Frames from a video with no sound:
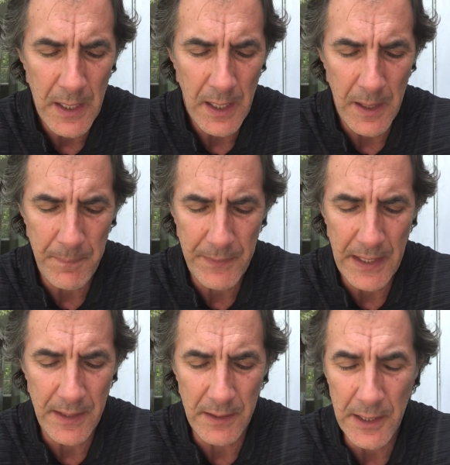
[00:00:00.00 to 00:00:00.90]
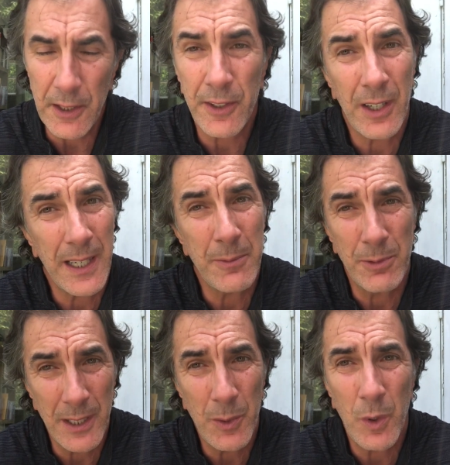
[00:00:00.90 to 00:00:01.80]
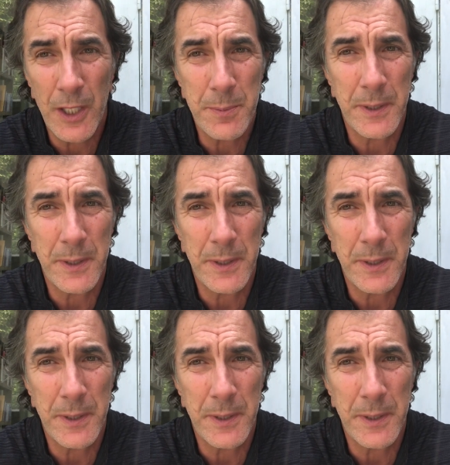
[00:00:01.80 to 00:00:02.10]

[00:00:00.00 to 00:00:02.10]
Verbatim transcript: Um, and the little dog I'd really watch